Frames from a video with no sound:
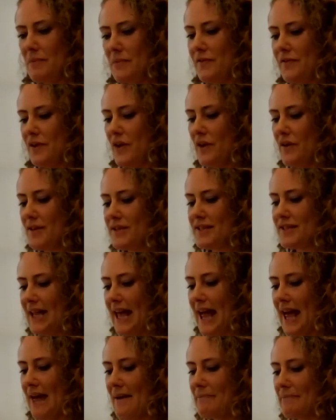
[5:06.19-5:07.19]
We've got
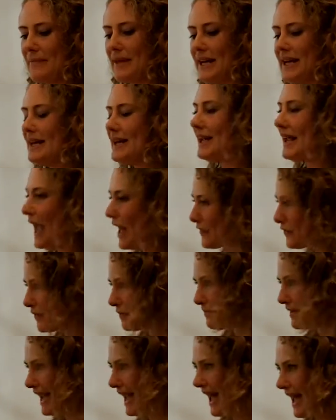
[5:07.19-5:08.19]
Catherine
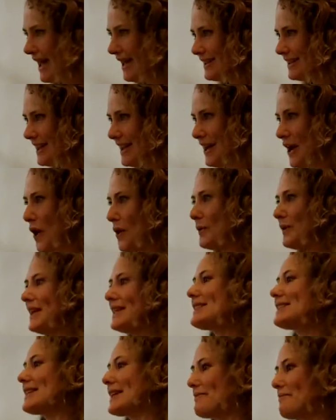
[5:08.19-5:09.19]
McCann, a
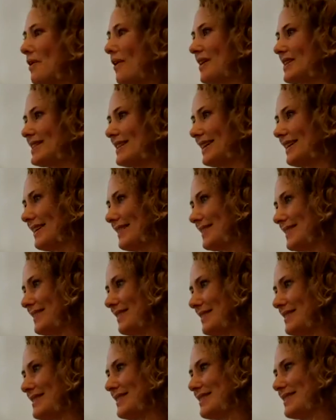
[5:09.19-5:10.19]
holistic marketing
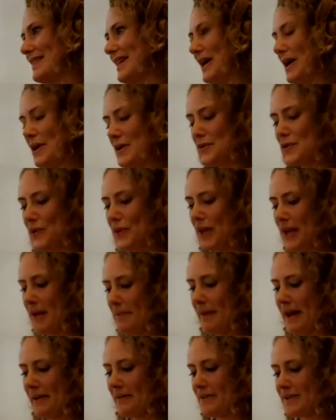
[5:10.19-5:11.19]
consultant, talking
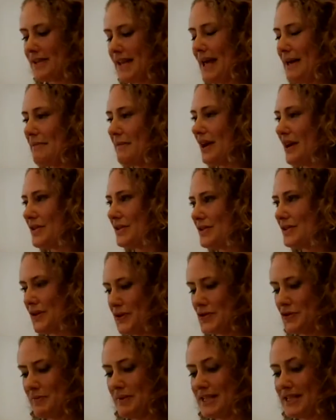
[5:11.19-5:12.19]
about her
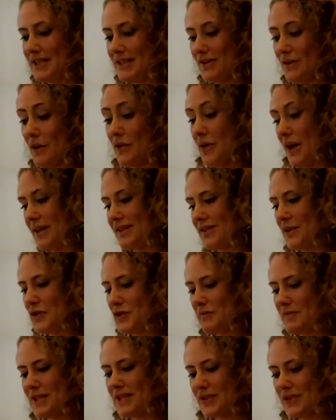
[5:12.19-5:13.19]
social
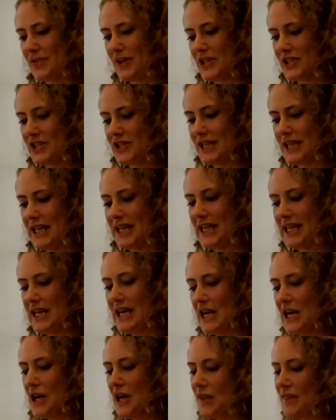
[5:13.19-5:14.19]
media strategy.
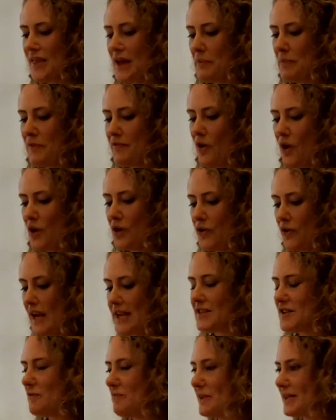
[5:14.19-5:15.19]
Then we've got
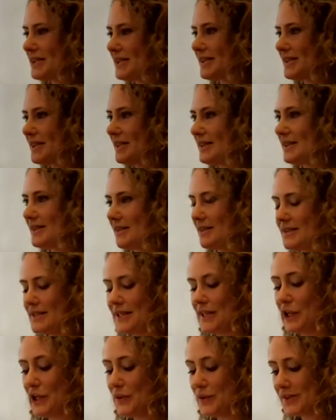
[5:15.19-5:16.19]
creative business
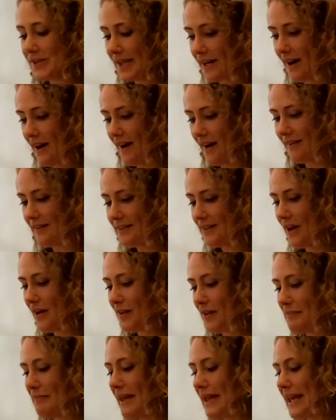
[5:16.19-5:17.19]
consultant Lucy Kyle
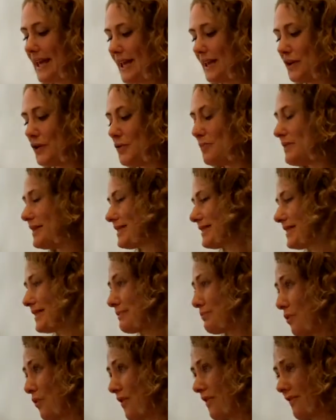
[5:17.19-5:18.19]
on making your business
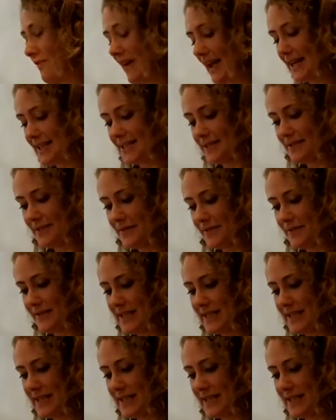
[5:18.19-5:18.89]
more effective.